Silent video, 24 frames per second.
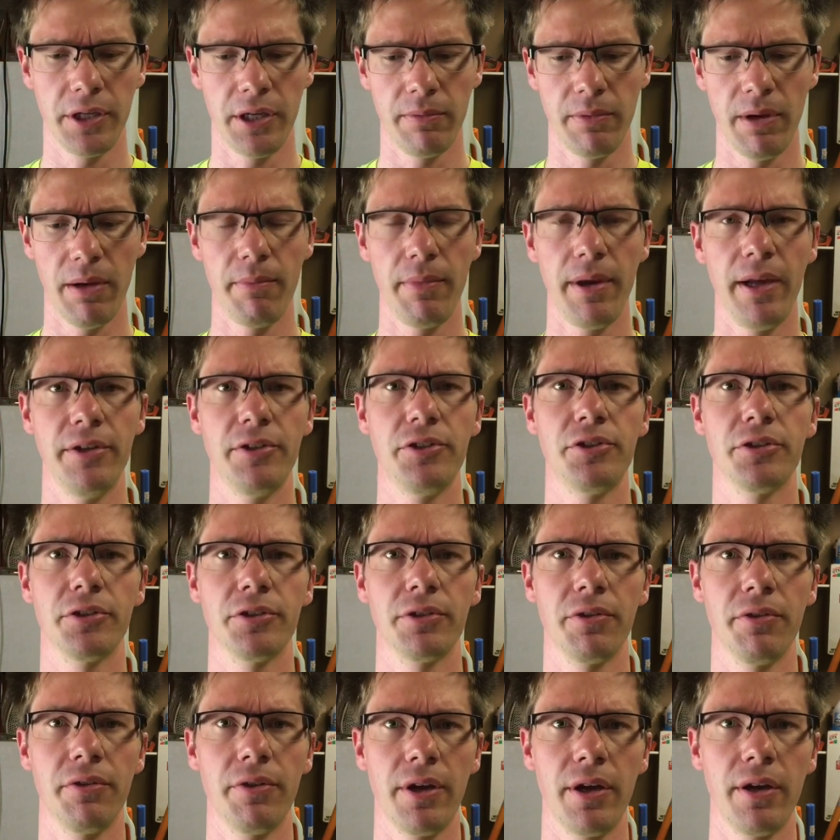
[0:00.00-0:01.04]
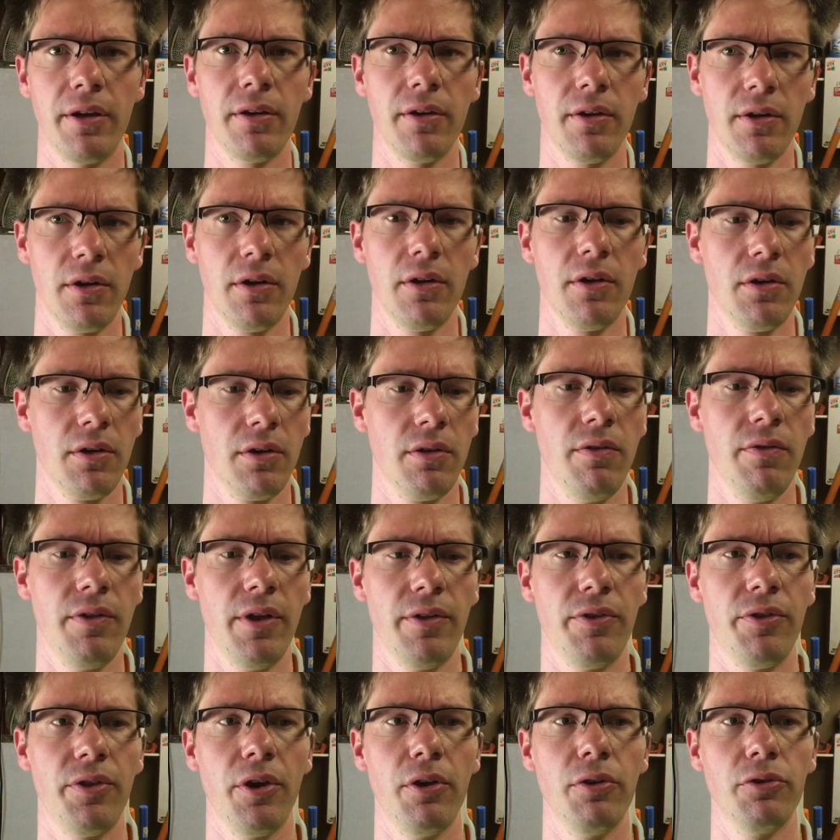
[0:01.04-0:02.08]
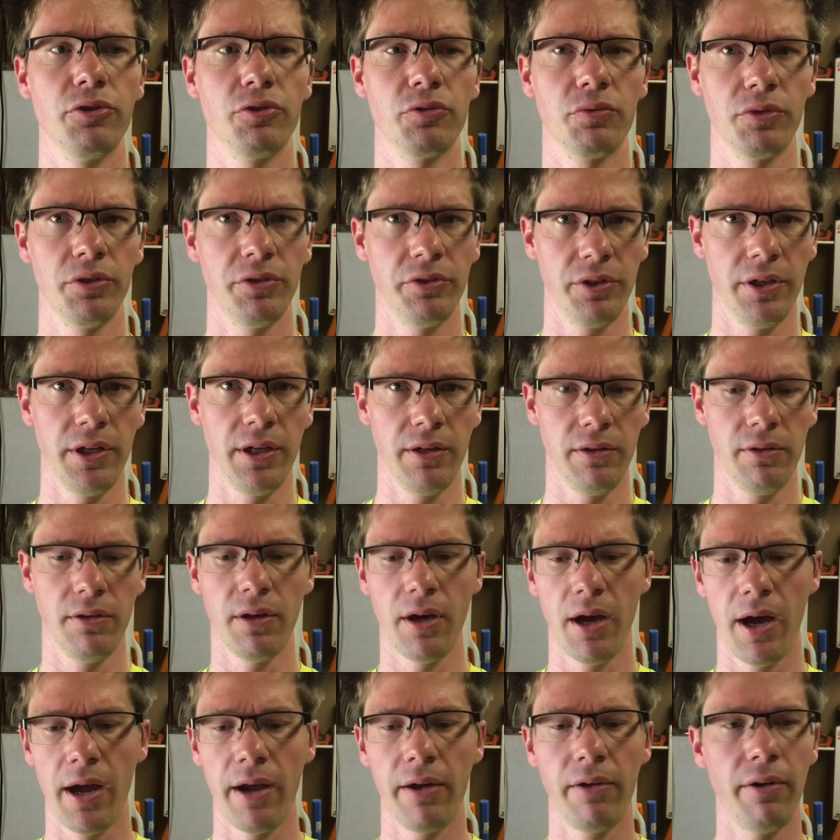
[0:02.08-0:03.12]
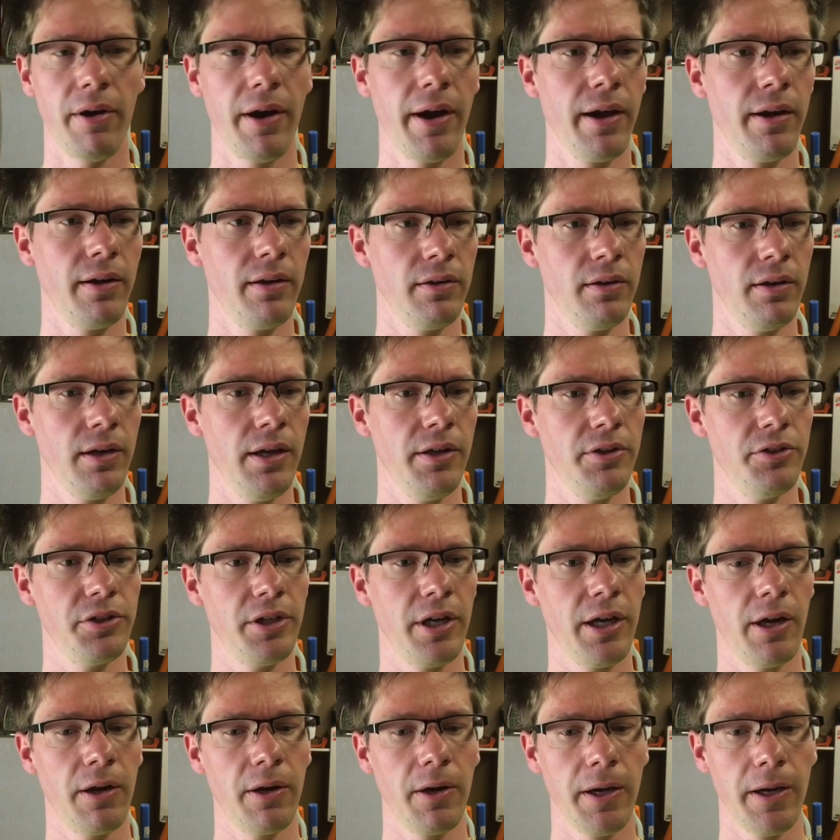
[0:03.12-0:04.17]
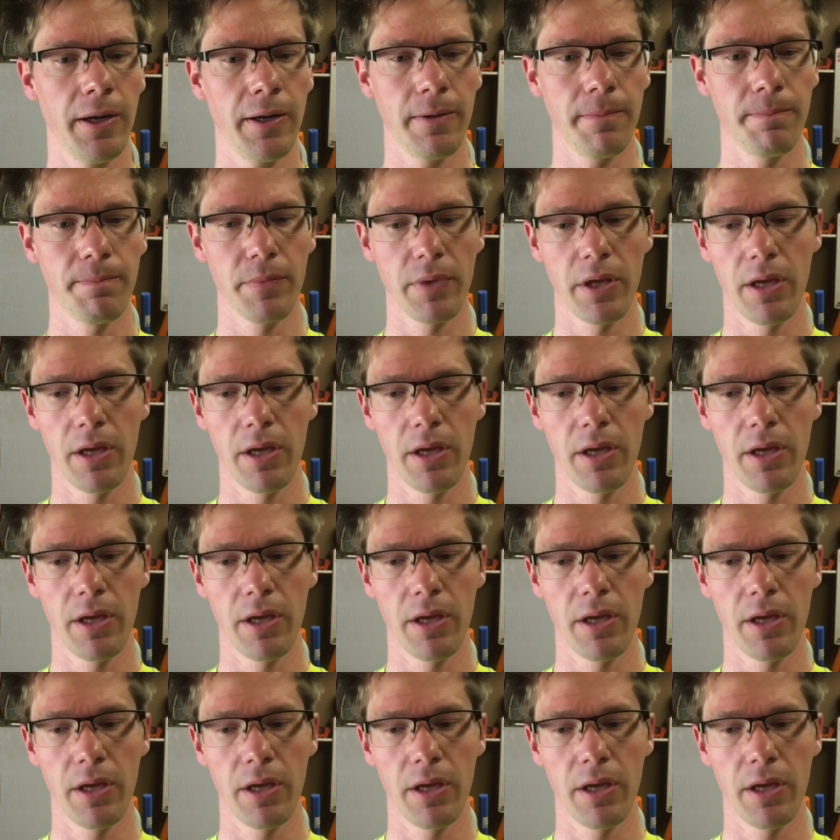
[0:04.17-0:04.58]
I made sure that those really highlight each area.